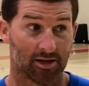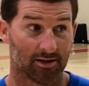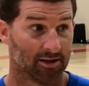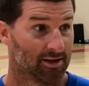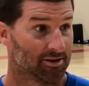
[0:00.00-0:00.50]

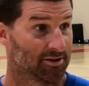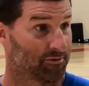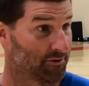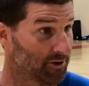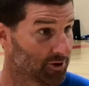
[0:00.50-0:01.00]
and
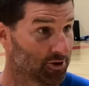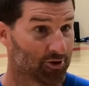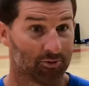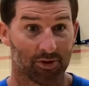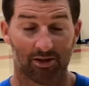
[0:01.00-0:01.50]

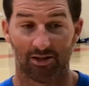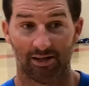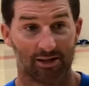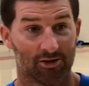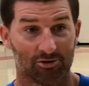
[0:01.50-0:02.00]
film and the,
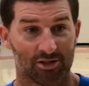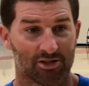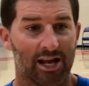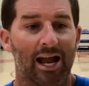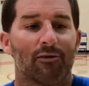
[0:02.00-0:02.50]
you know
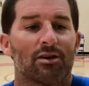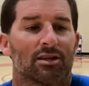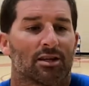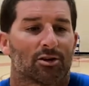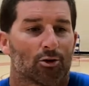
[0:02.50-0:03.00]
just
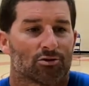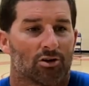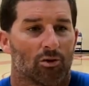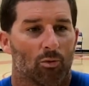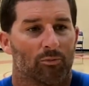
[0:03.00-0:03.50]
everything that goes
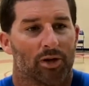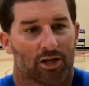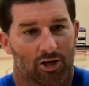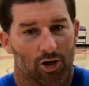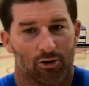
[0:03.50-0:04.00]
along with being
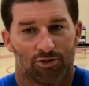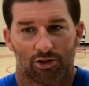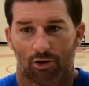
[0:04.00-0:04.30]
a coach.